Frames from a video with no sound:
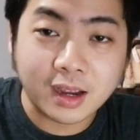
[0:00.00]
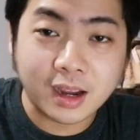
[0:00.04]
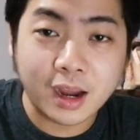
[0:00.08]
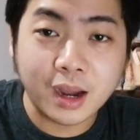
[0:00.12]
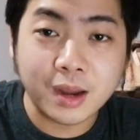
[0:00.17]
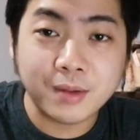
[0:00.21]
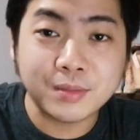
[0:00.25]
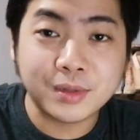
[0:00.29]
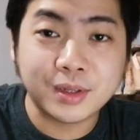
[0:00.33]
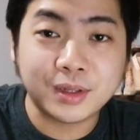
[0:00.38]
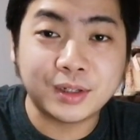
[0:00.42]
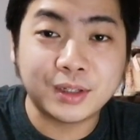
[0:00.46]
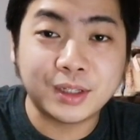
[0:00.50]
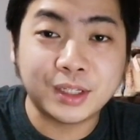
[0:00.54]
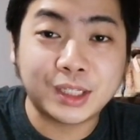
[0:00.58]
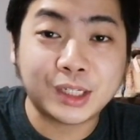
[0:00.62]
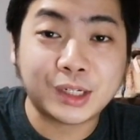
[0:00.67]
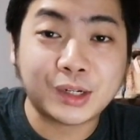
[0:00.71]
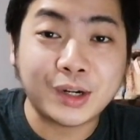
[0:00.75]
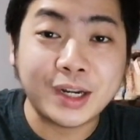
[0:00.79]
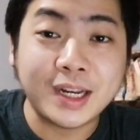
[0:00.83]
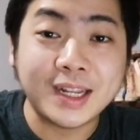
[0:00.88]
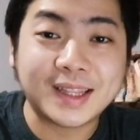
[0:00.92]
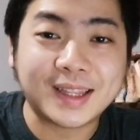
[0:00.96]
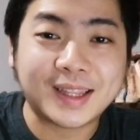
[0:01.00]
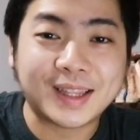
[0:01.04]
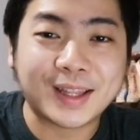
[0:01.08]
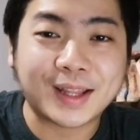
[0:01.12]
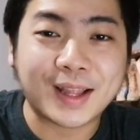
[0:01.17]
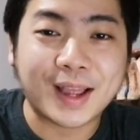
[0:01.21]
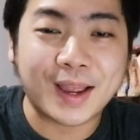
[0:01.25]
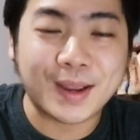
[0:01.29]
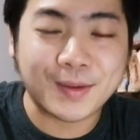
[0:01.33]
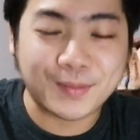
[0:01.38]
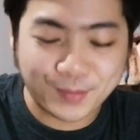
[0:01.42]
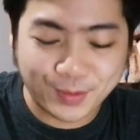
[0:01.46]
I'm the discreet
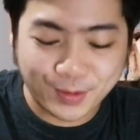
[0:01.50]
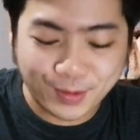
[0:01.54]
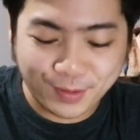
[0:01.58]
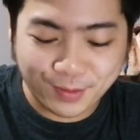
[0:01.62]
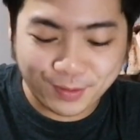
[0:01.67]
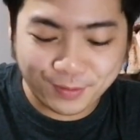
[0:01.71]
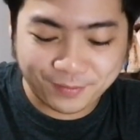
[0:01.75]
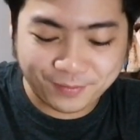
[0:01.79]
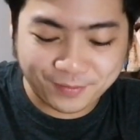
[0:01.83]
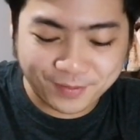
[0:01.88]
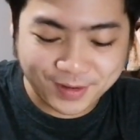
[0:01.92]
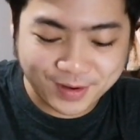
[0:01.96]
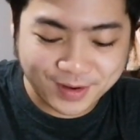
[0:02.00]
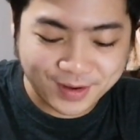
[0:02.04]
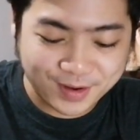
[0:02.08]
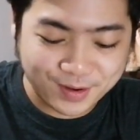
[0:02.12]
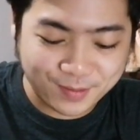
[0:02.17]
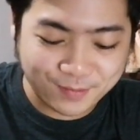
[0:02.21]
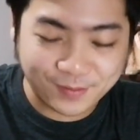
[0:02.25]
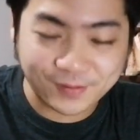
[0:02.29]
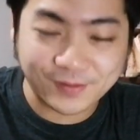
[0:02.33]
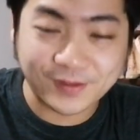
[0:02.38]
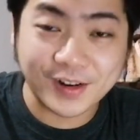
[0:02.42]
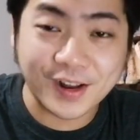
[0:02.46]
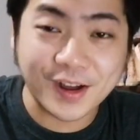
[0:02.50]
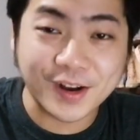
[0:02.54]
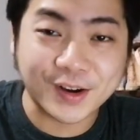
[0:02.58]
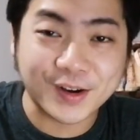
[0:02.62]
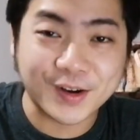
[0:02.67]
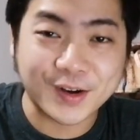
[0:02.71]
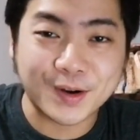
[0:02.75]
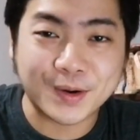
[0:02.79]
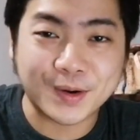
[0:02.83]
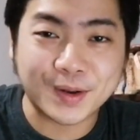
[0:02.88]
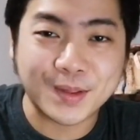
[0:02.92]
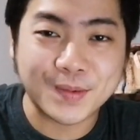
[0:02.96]
type of
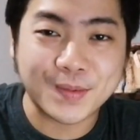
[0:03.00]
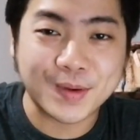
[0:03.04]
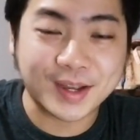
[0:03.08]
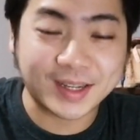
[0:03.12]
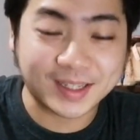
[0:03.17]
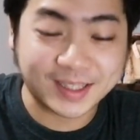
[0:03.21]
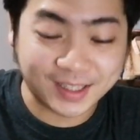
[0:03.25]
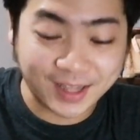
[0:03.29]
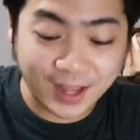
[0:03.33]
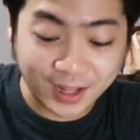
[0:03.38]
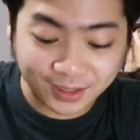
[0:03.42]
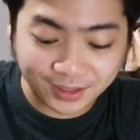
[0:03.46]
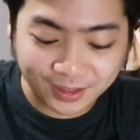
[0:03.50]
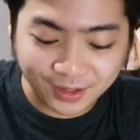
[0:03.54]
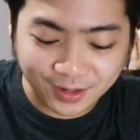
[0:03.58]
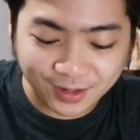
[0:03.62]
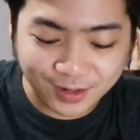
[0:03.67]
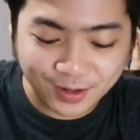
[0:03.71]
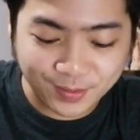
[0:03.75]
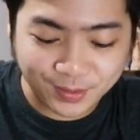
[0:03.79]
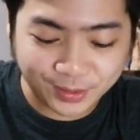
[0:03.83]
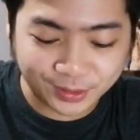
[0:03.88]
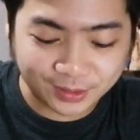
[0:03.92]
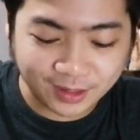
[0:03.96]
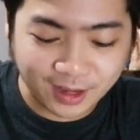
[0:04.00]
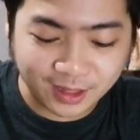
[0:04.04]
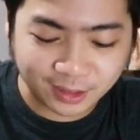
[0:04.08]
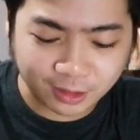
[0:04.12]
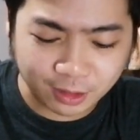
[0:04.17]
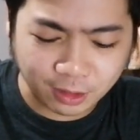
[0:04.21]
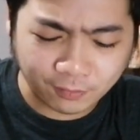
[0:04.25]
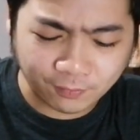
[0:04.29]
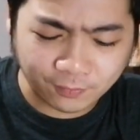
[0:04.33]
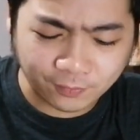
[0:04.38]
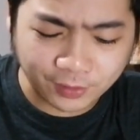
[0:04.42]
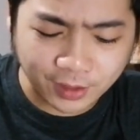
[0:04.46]
vlogger, diba? I'm a subtle
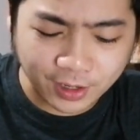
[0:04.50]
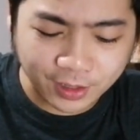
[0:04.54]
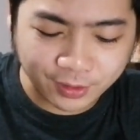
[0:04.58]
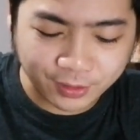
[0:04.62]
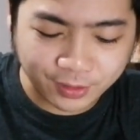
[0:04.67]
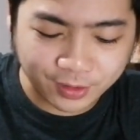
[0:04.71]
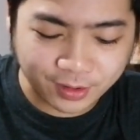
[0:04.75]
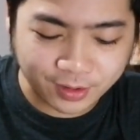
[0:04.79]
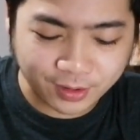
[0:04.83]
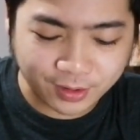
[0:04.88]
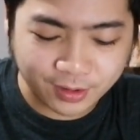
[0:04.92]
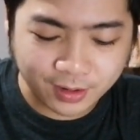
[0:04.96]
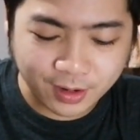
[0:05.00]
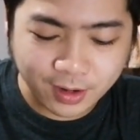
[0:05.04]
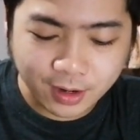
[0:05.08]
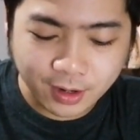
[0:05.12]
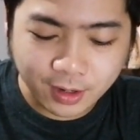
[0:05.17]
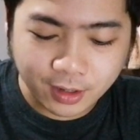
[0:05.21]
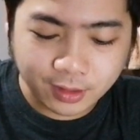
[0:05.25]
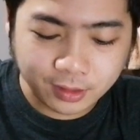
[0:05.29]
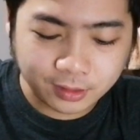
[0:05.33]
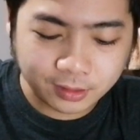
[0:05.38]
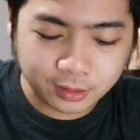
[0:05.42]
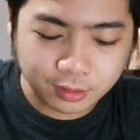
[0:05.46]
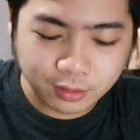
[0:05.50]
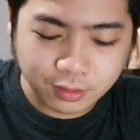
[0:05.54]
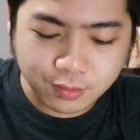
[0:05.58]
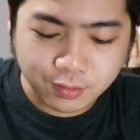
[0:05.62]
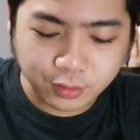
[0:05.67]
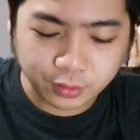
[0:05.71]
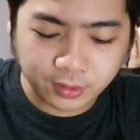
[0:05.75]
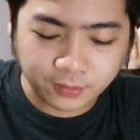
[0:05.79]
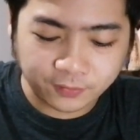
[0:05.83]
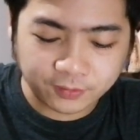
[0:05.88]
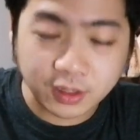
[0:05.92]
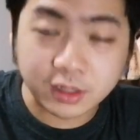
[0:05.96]
vlogger. So
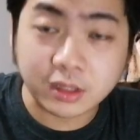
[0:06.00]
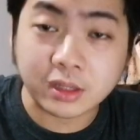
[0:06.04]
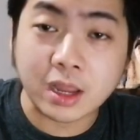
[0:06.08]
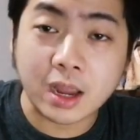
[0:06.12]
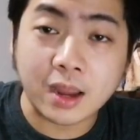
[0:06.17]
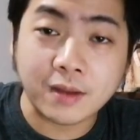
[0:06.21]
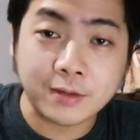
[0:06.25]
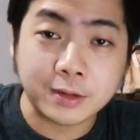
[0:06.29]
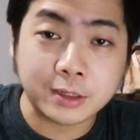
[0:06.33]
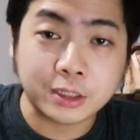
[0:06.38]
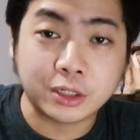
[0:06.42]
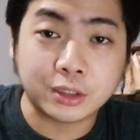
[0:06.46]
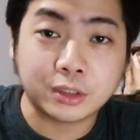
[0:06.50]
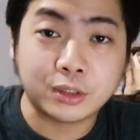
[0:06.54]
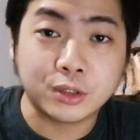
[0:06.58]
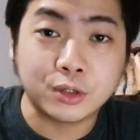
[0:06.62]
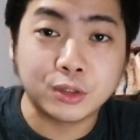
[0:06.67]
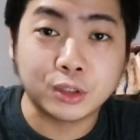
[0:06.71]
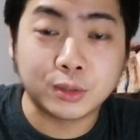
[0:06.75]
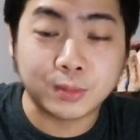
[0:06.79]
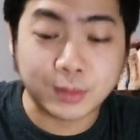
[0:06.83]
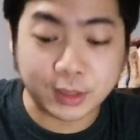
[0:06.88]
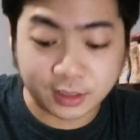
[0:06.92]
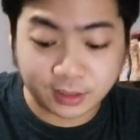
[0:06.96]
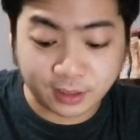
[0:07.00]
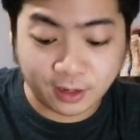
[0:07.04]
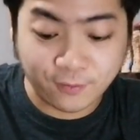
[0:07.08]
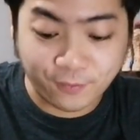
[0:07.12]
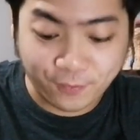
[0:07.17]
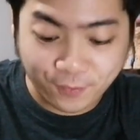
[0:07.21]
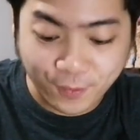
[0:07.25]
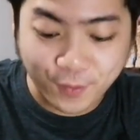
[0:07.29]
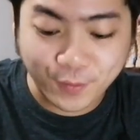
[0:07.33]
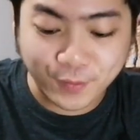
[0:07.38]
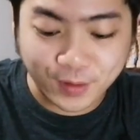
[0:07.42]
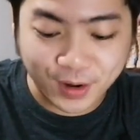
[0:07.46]
most of the time, I just use my cell
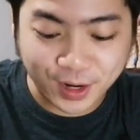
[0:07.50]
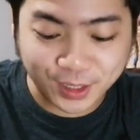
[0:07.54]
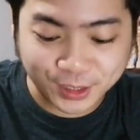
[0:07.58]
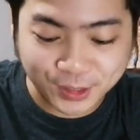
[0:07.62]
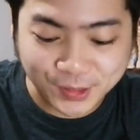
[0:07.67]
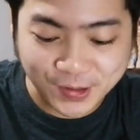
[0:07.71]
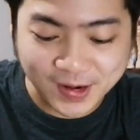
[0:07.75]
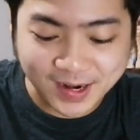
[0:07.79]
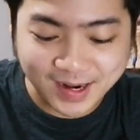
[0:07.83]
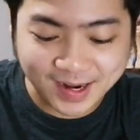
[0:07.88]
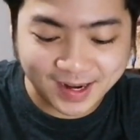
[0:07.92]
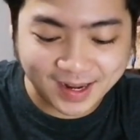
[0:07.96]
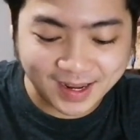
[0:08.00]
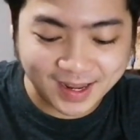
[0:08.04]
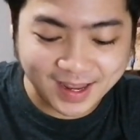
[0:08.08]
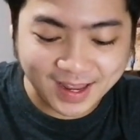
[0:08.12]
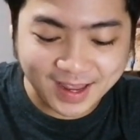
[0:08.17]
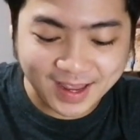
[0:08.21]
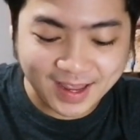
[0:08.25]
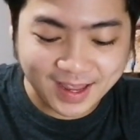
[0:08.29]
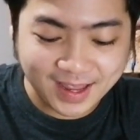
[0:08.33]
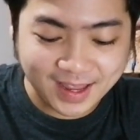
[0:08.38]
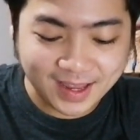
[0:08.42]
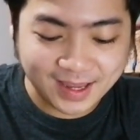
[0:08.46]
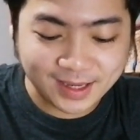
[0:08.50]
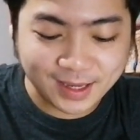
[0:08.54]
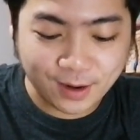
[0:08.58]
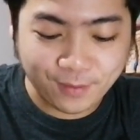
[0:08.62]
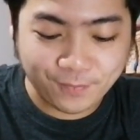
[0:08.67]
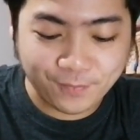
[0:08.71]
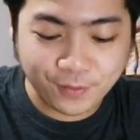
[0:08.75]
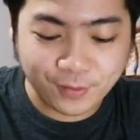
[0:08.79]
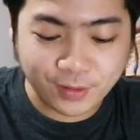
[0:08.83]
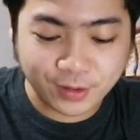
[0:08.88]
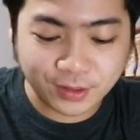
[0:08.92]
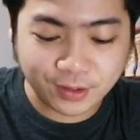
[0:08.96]
phone, actually.
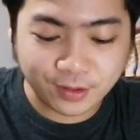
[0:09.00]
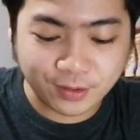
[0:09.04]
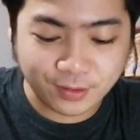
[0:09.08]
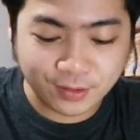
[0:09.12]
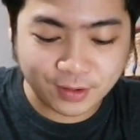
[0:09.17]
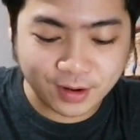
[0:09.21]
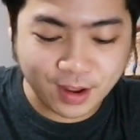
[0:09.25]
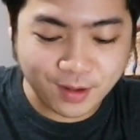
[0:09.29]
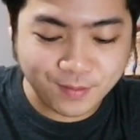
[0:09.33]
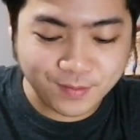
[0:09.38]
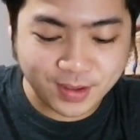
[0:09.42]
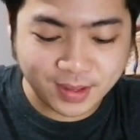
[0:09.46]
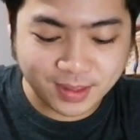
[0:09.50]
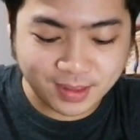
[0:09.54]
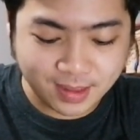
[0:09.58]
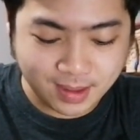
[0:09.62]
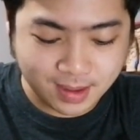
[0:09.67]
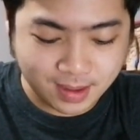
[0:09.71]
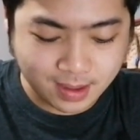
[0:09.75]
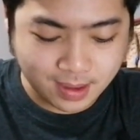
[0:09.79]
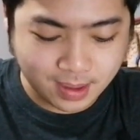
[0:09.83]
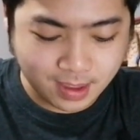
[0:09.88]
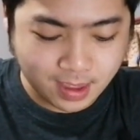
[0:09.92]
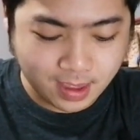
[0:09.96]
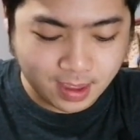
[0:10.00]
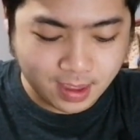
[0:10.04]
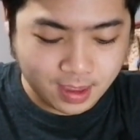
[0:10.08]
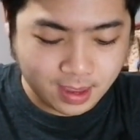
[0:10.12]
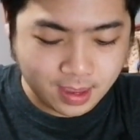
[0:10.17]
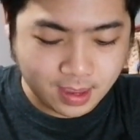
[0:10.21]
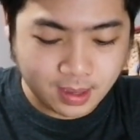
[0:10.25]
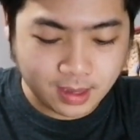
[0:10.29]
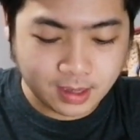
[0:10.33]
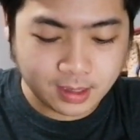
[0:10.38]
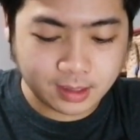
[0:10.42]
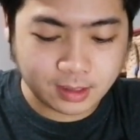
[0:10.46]
Cell phone lang din akong gamit.
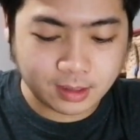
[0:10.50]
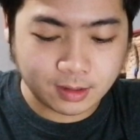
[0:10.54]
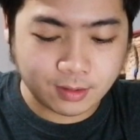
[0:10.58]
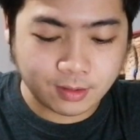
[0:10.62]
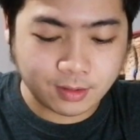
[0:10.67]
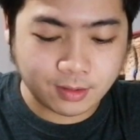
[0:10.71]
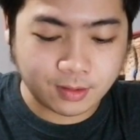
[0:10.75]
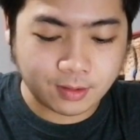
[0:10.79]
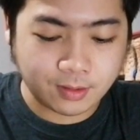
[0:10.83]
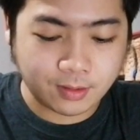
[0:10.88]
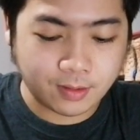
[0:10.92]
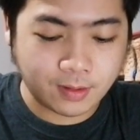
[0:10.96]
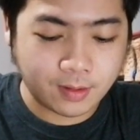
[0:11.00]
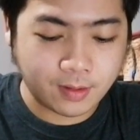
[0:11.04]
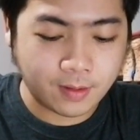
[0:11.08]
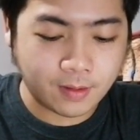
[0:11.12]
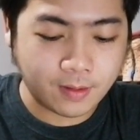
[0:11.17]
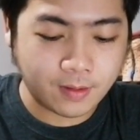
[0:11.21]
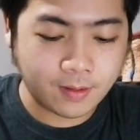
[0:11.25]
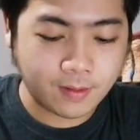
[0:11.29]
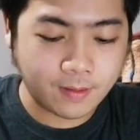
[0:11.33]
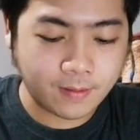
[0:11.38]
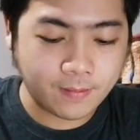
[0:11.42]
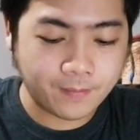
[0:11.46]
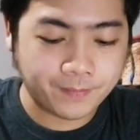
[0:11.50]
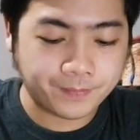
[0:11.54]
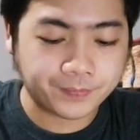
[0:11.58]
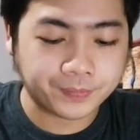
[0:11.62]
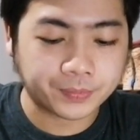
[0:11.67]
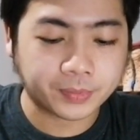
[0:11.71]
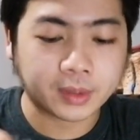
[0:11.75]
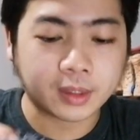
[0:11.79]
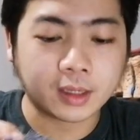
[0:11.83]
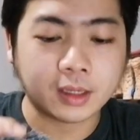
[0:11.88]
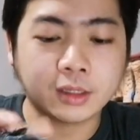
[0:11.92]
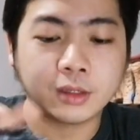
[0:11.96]
So
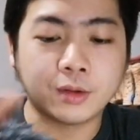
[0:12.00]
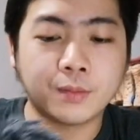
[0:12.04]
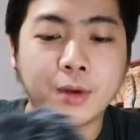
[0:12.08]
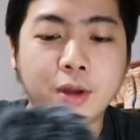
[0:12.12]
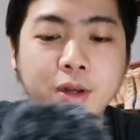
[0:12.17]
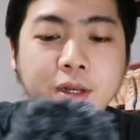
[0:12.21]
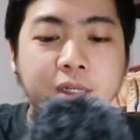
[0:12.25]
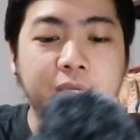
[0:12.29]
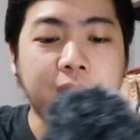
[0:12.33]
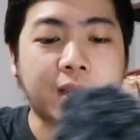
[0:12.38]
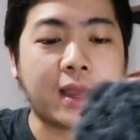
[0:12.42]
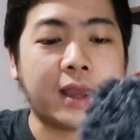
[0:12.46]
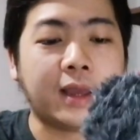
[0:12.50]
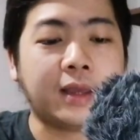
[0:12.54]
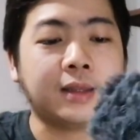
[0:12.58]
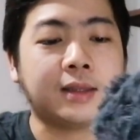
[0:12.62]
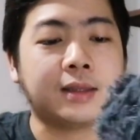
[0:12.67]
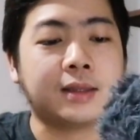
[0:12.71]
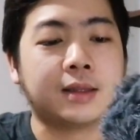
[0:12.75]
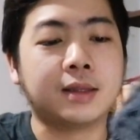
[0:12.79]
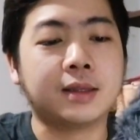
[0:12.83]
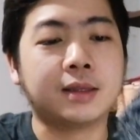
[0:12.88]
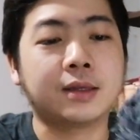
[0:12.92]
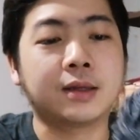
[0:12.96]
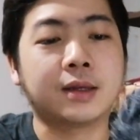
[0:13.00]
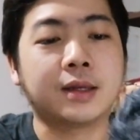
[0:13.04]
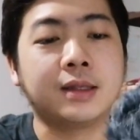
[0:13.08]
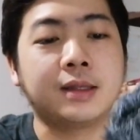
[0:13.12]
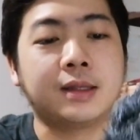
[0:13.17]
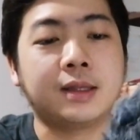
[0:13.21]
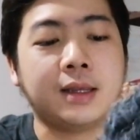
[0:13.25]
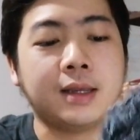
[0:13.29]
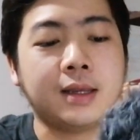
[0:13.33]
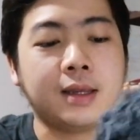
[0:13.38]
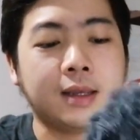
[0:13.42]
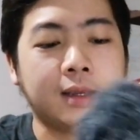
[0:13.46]
mo na siya, guys. As you can
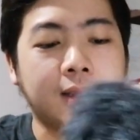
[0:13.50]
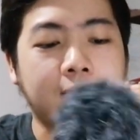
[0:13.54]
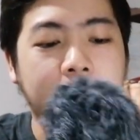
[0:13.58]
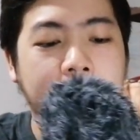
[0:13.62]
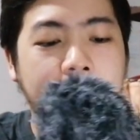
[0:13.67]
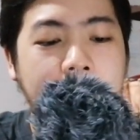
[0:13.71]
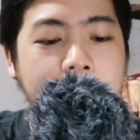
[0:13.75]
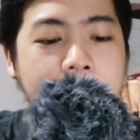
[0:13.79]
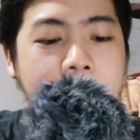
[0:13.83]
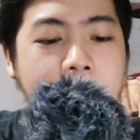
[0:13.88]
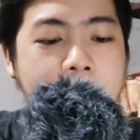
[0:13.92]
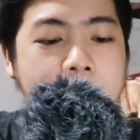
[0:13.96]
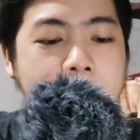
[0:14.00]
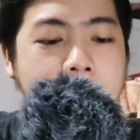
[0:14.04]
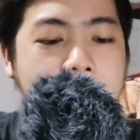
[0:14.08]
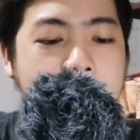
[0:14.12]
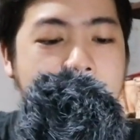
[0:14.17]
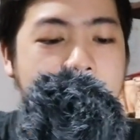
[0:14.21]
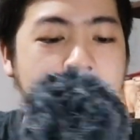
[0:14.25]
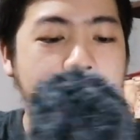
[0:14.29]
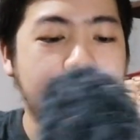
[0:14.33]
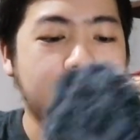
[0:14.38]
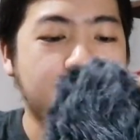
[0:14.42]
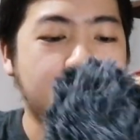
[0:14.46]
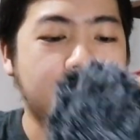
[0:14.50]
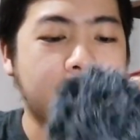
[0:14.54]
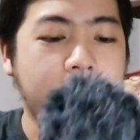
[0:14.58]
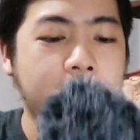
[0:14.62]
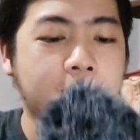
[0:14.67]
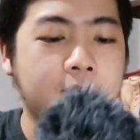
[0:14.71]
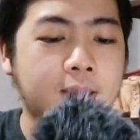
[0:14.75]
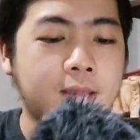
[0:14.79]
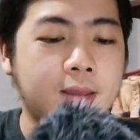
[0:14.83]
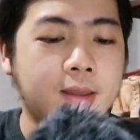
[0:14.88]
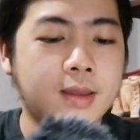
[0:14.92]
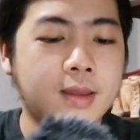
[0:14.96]
see, diba?